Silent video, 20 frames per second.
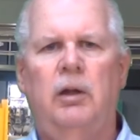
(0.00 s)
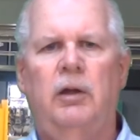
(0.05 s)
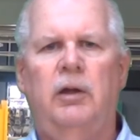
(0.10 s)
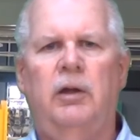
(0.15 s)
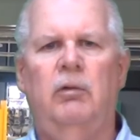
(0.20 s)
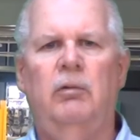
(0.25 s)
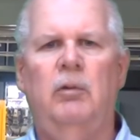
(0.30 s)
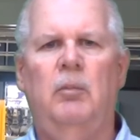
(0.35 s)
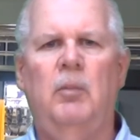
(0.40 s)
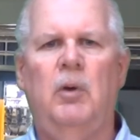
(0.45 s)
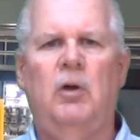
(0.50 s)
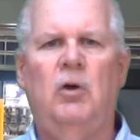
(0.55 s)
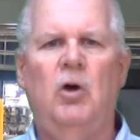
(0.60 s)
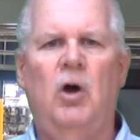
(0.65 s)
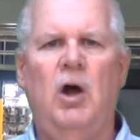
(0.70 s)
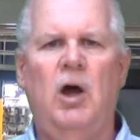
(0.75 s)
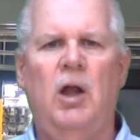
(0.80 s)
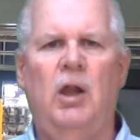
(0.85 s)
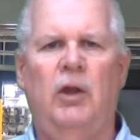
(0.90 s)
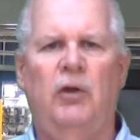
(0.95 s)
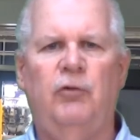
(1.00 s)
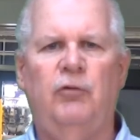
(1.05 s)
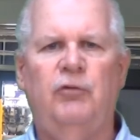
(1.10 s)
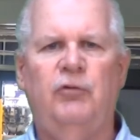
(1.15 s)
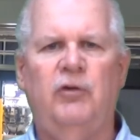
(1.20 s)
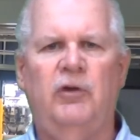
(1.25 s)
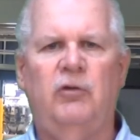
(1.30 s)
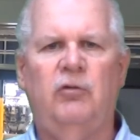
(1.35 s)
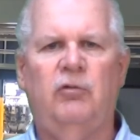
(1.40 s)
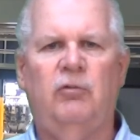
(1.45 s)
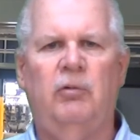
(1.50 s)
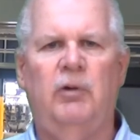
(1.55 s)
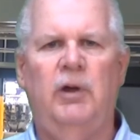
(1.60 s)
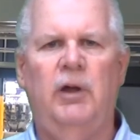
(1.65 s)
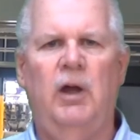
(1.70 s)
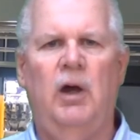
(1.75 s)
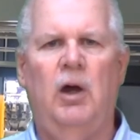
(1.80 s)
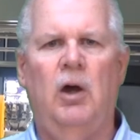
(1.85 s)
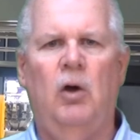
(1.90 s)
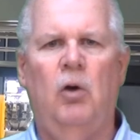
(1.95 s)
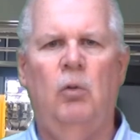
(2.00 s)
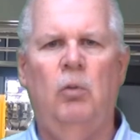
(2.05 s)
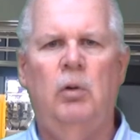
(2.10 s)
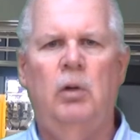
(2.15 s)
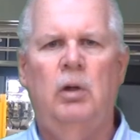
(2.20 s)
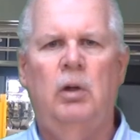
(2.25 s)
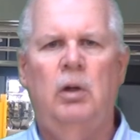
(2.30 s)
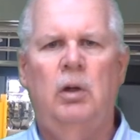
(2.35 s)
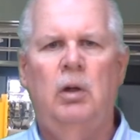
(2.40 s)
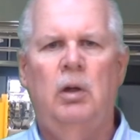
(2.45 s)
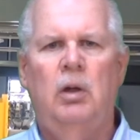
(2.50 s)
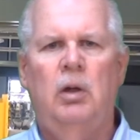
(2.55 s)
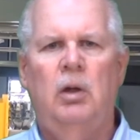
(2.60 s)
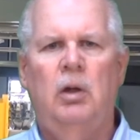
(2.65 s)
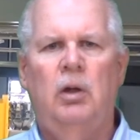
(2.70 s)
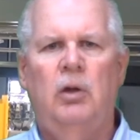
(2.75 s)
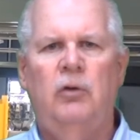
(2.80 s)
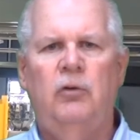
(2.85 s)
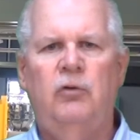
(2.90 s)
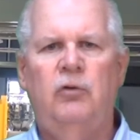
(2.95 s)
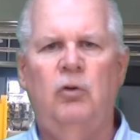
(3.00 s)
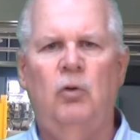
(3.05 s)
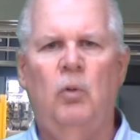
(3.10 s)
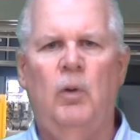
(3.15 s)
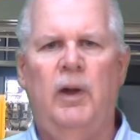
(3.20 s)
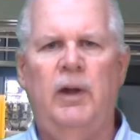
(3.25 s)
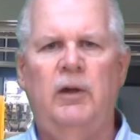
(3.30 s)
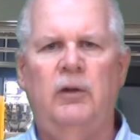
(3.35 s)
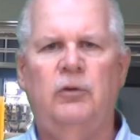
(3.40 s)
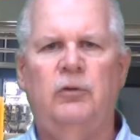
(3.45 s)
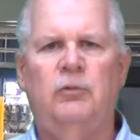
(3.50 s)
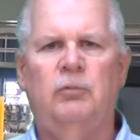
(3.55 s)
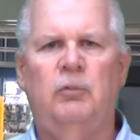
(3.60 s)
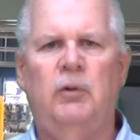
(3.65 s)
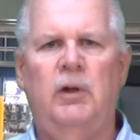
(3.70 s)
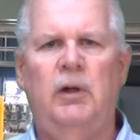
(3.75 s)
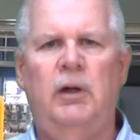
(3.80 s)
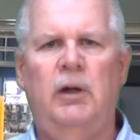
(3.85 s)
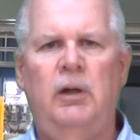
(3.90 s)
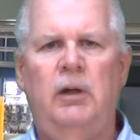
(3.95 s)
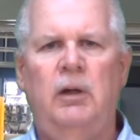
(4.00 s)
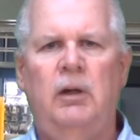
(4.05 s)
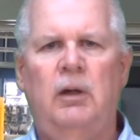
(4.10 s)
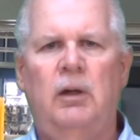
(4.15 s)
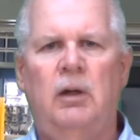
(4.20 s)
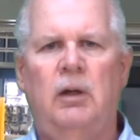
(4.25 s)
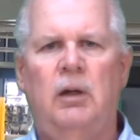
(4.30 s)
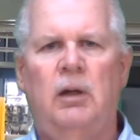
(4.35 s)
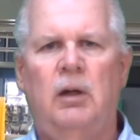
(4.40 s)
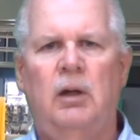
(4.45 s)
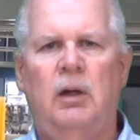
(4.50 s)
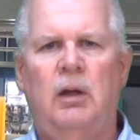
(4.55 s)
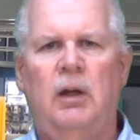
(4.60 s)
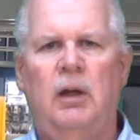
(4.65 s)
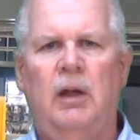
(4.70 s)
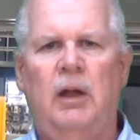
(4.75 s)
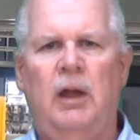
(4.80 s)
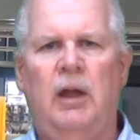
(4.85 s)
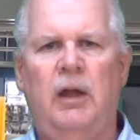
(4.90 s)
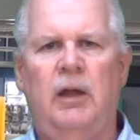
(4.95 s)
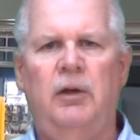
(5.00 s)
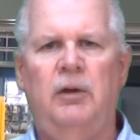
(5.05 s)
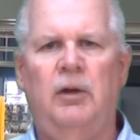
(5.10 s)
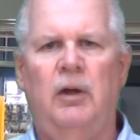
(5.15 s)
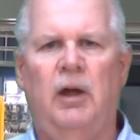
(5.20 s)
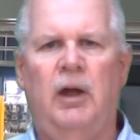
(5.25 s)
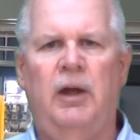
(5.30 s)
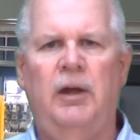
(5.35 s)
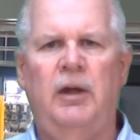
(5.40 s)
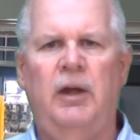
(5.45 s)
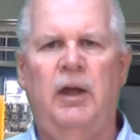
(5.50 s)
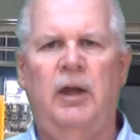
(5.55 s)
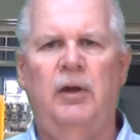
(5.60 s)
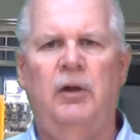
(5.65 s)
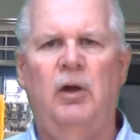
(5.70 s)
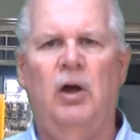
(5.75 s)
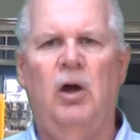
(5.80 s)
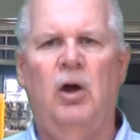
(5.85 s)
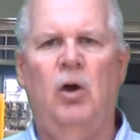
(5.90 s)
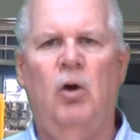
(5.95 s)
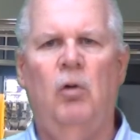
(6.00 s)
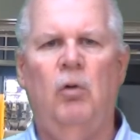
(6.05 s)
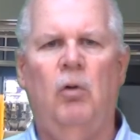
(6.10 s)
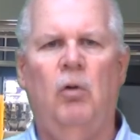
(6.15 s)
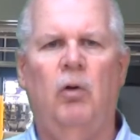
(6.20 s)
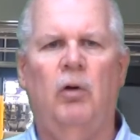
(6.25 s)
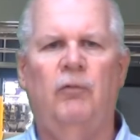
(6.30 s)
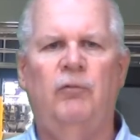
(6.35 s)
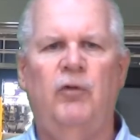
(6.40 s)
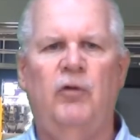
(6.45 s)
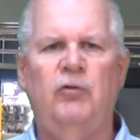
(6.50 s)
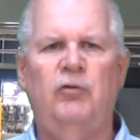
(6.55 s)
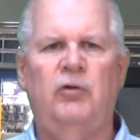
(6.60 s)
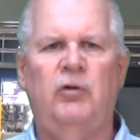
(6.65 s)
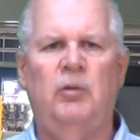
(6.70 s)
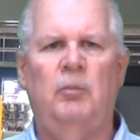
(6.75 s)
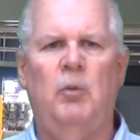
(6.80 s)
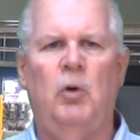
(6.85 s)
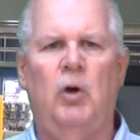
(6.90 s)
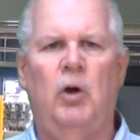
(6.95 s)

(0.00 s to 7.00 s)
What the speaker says: Give them a call at 630-283-8980 or visit them